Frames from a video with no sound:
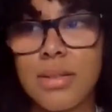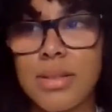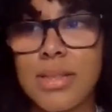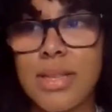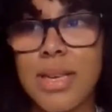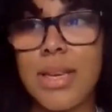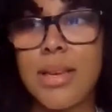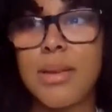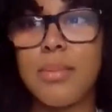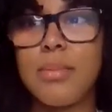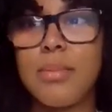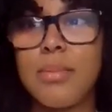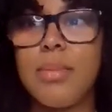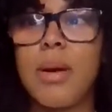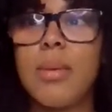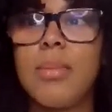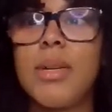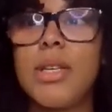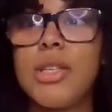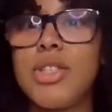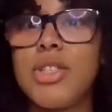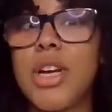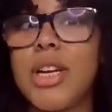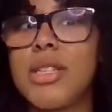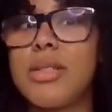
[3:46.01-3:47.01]
taking
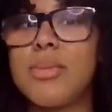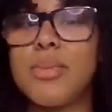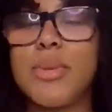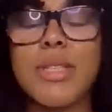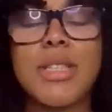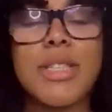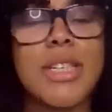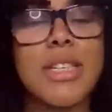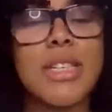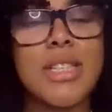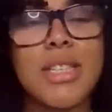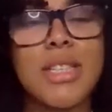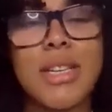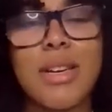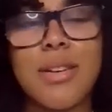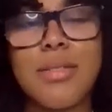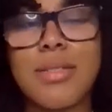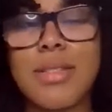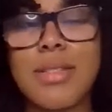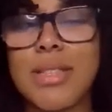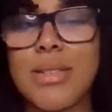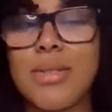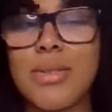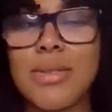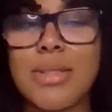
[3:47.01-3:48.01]
public transportation
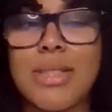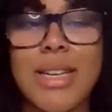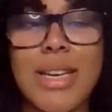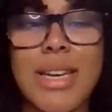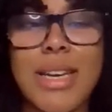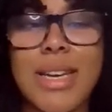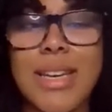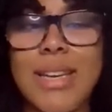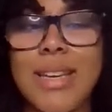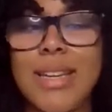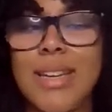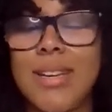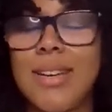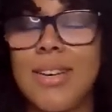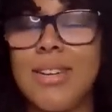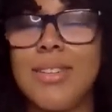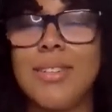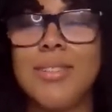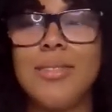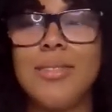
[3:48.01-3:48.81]
every single day.